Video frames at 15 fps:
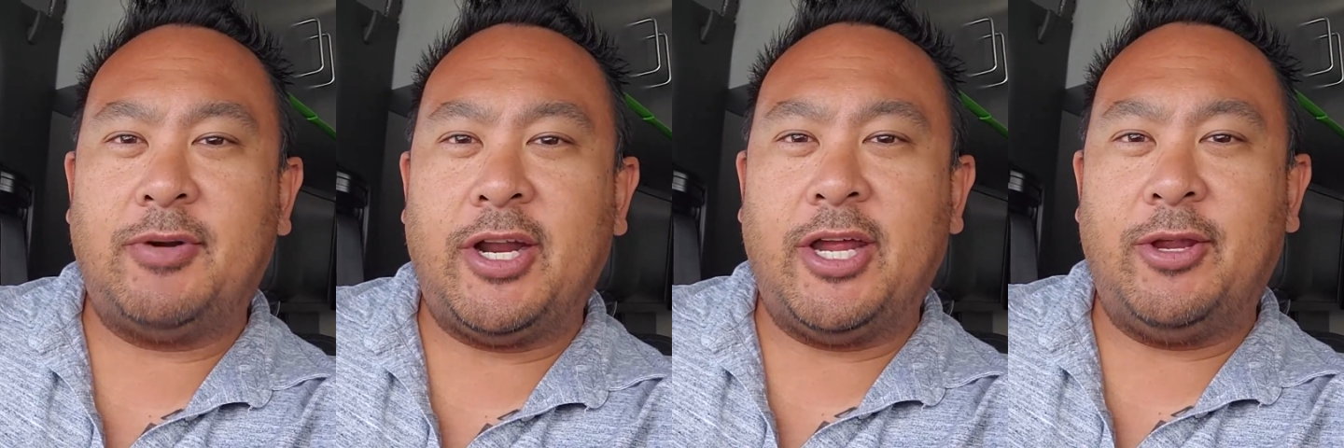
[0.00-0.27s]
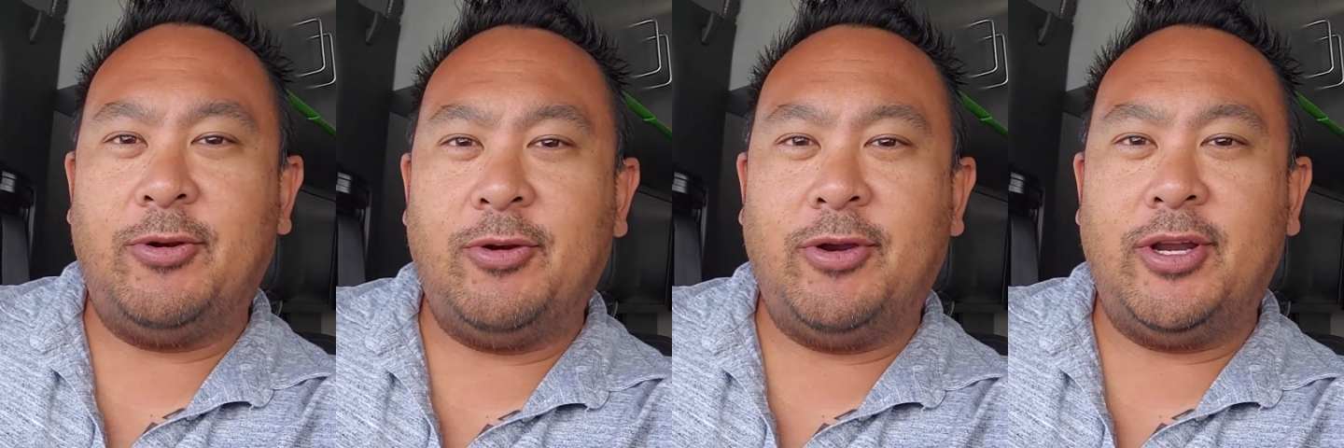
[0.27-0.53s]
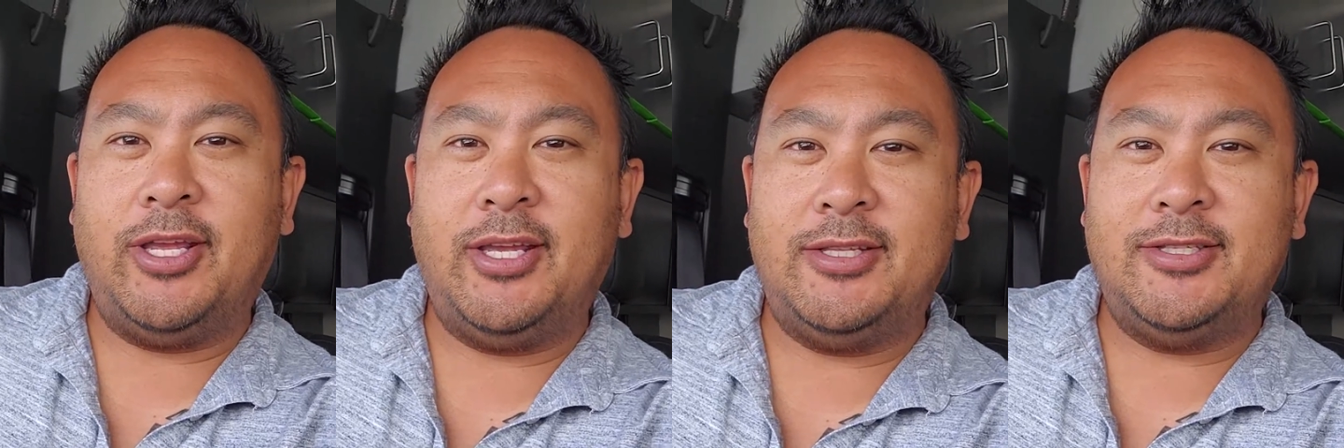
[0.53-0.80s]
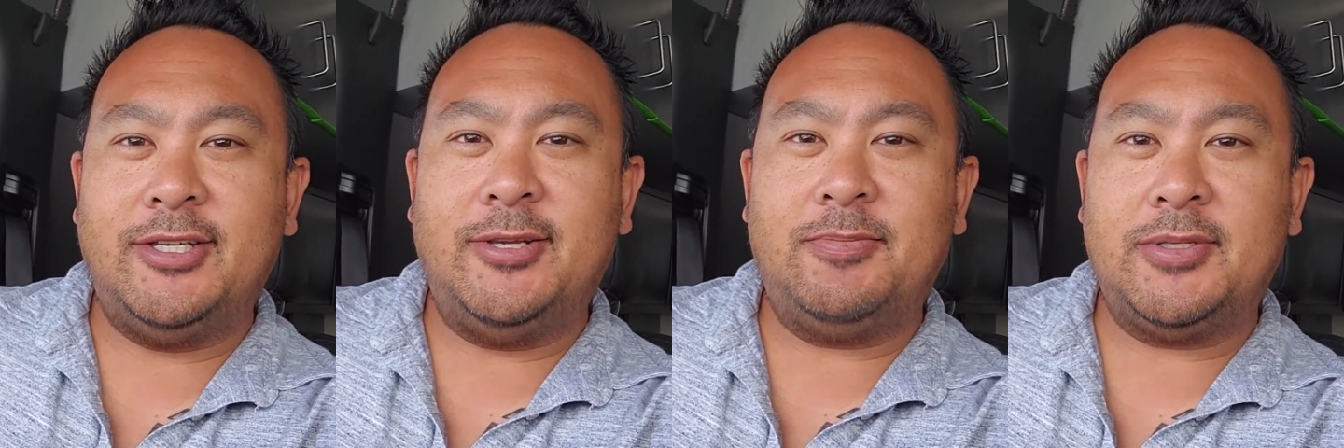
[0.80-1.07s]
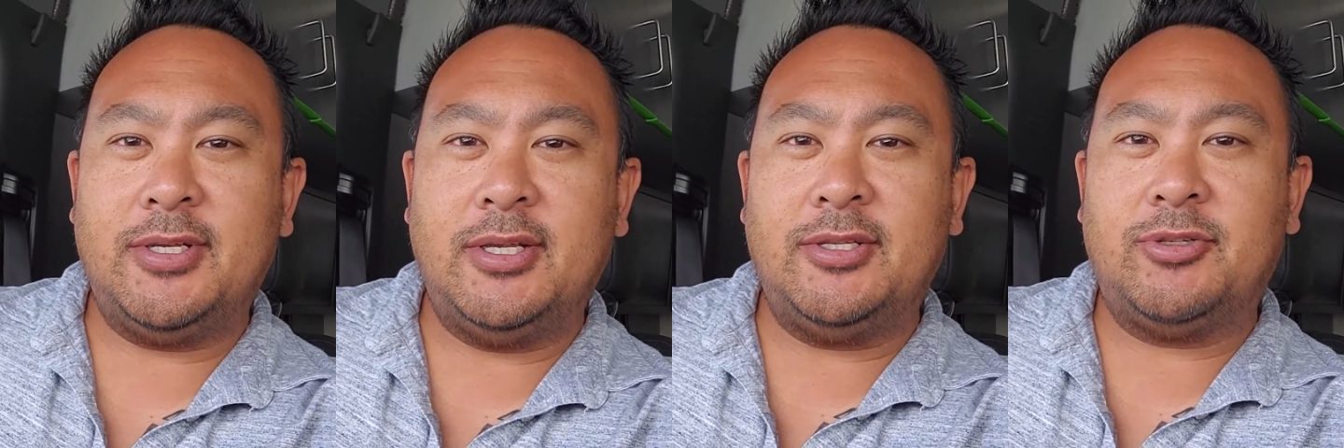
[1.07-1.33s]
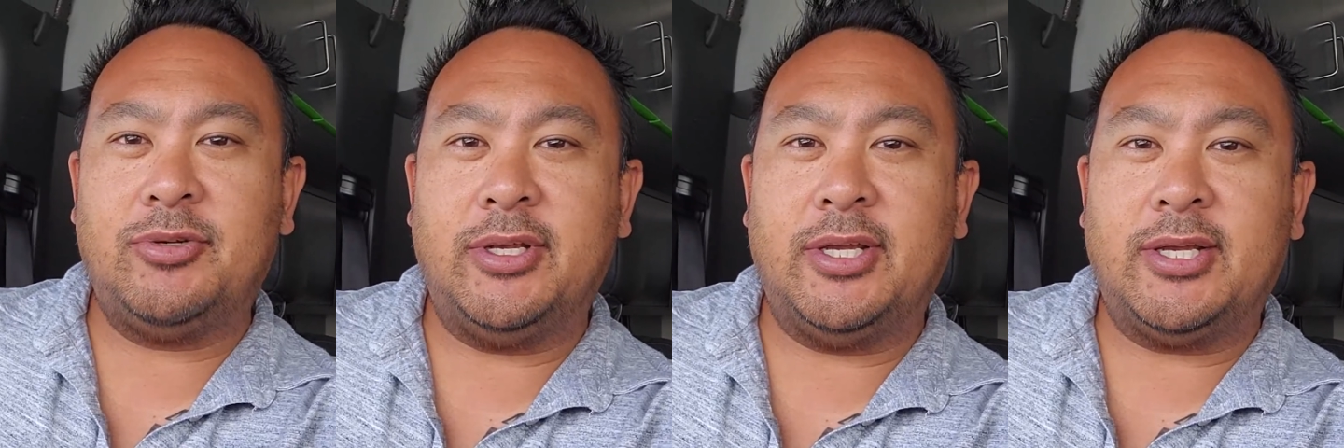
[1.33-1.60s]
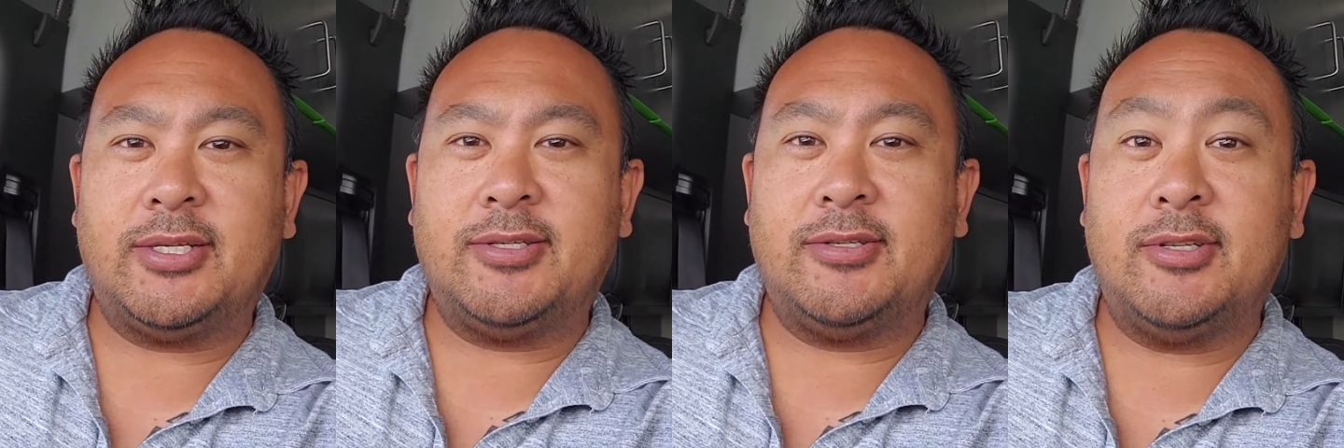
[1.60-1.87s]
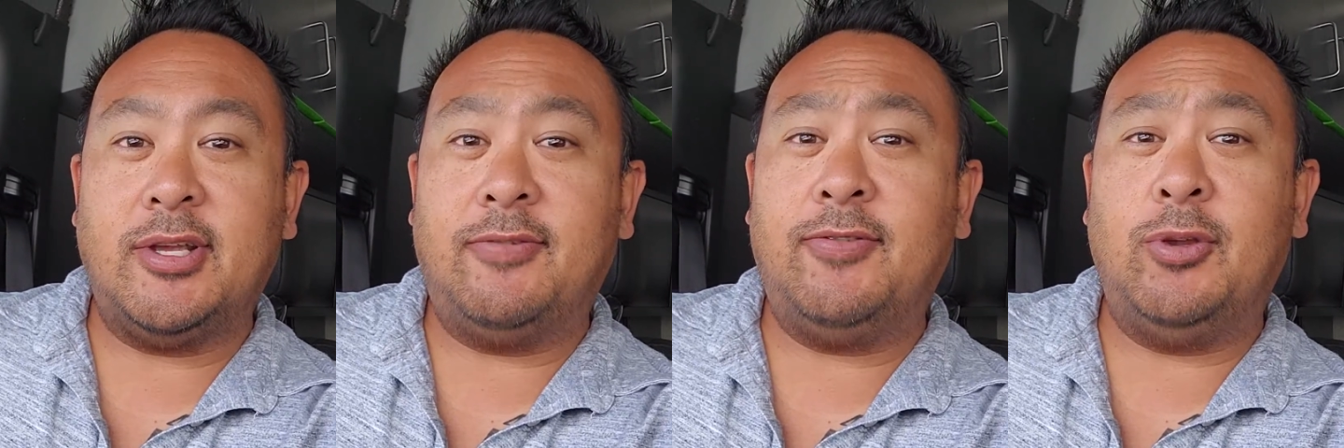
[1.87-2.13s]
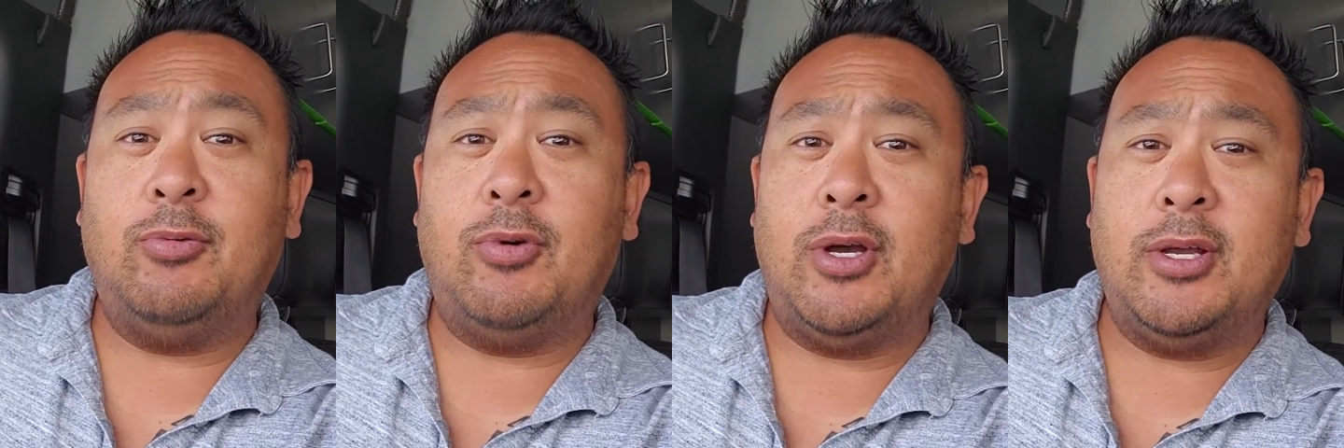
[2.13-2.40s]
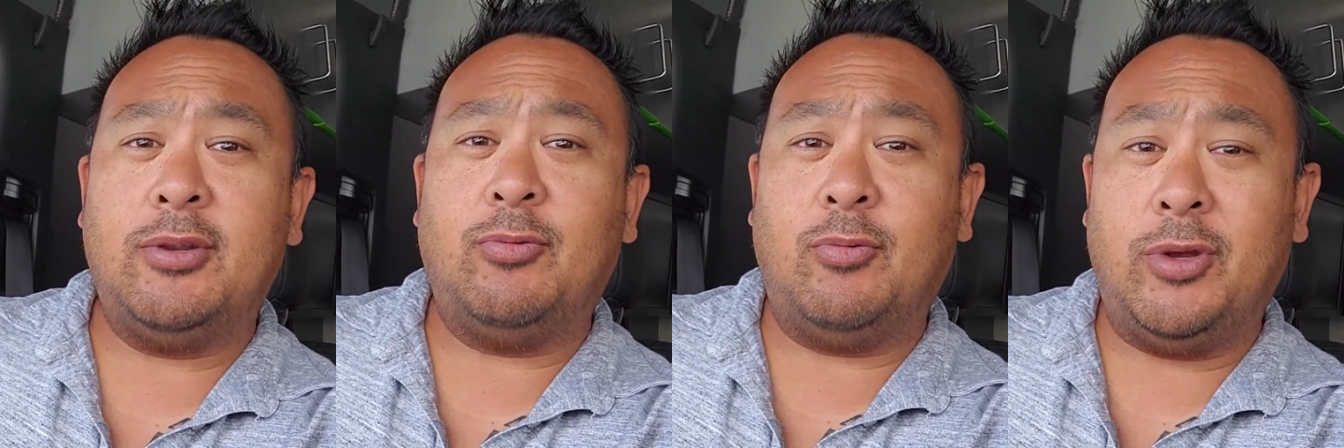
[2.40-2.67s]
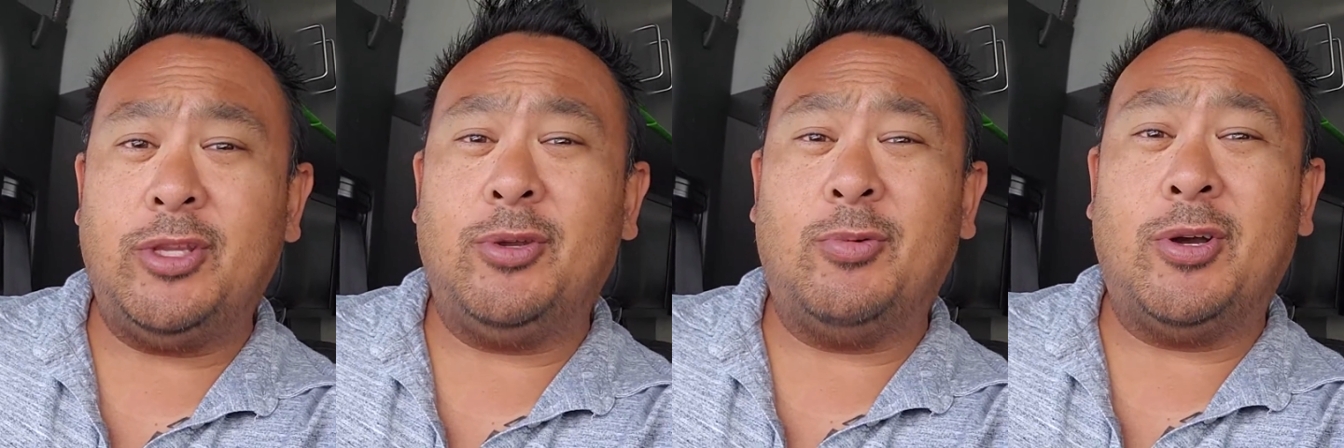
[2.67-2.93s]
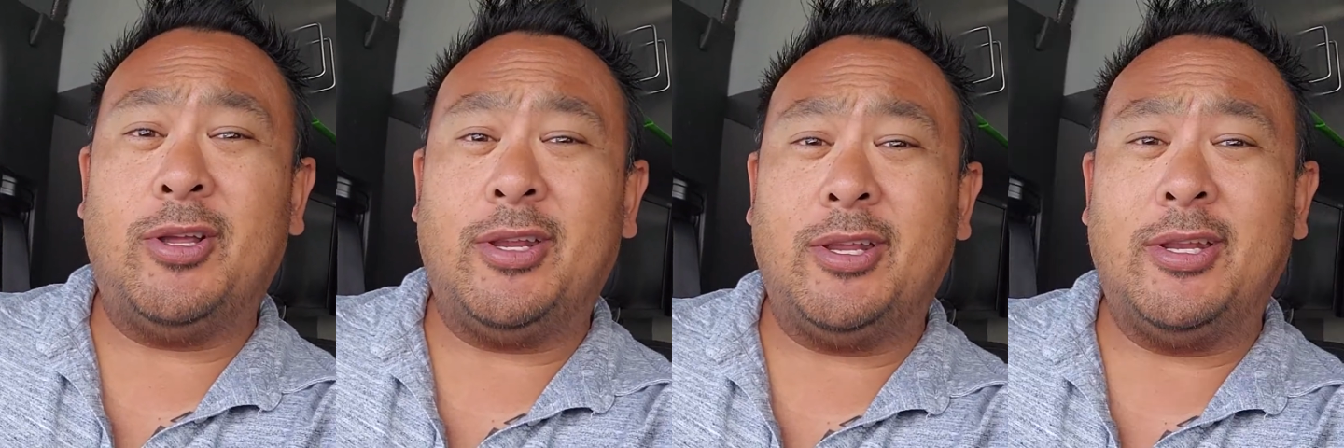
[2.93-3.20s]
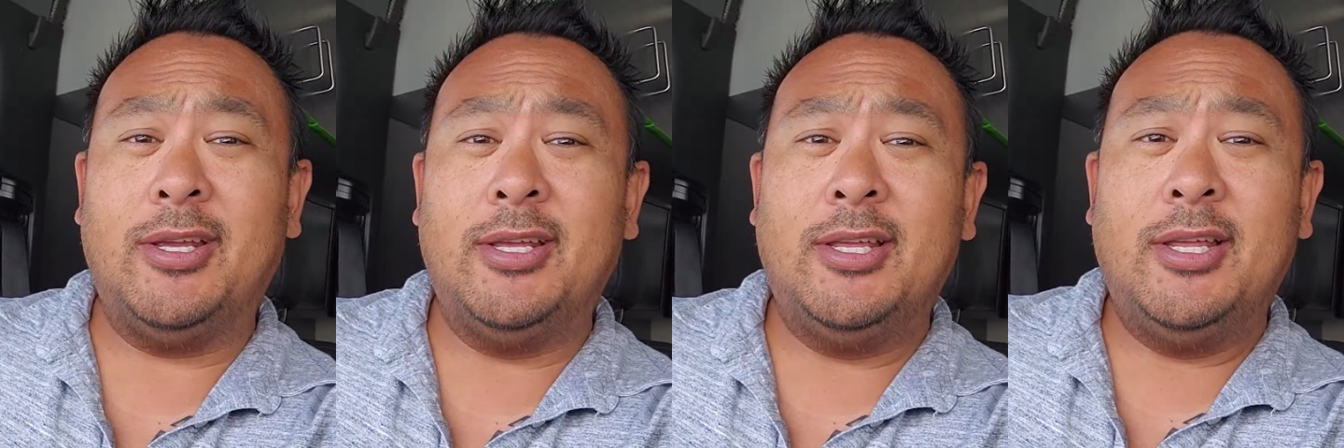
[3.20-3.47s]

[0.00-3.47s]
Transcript: Priority Tips and Tricks, stuff you want when you want it.